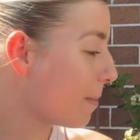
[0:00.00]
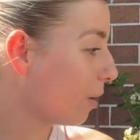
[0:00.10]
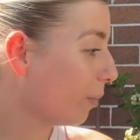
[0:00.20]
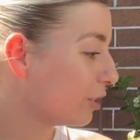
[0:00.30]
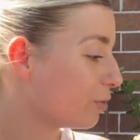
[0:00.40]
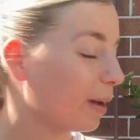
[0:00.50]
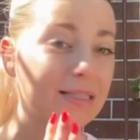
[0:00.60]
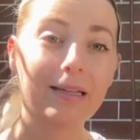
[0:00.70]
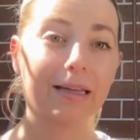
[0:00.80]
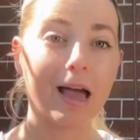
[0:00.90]
which
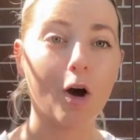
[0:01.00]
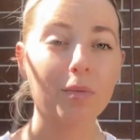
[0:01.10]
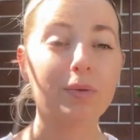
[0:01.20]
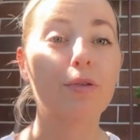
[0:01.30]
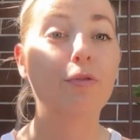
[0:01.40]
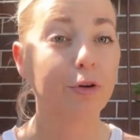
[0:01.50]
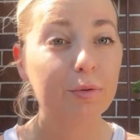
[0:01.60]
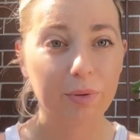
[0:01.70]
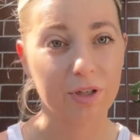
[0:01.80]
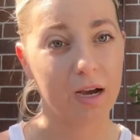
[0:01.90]
basically helps with fruit
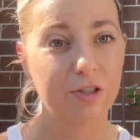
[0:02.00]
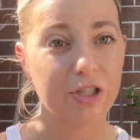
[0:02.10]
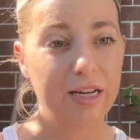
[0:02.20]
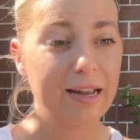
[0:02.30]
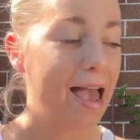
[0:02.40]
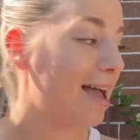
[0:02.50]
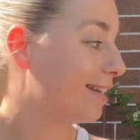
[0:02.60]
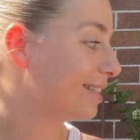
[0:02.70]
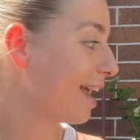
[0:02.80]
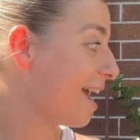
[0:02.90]
production,
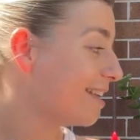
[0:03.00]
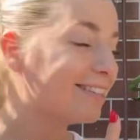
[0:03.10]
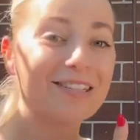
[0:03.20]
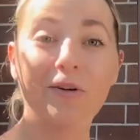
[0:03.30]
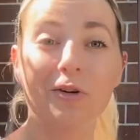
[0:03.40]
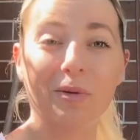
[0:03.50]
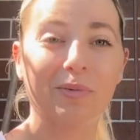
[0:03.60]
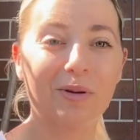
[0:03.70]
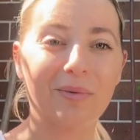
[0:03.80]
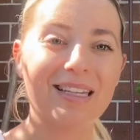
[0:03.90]
and hence all the
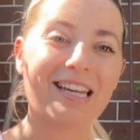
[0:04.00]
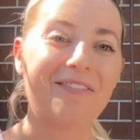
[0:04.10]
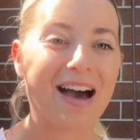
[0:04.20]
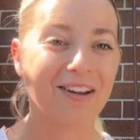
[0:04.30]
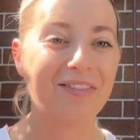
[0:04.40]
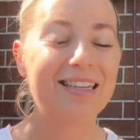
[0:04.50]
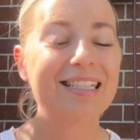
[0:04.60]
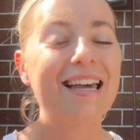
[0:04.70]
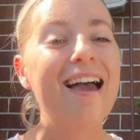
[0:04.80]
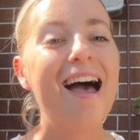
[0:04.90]
blueberries I've had on
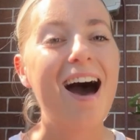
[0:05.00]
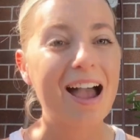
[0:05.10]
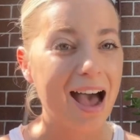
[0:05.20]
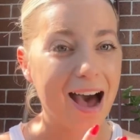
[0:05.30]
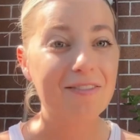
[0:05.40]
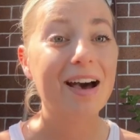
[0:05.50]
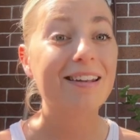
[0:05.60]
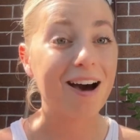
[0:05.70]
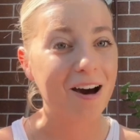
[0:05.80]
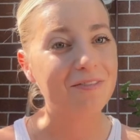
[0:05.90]
this. I have had
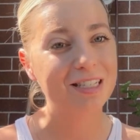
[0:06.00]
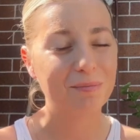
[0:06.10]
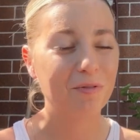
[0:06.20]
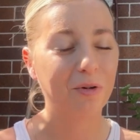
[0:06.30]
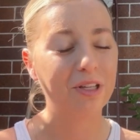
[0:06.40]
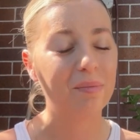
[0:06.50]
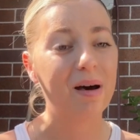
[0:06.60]
harvests before in the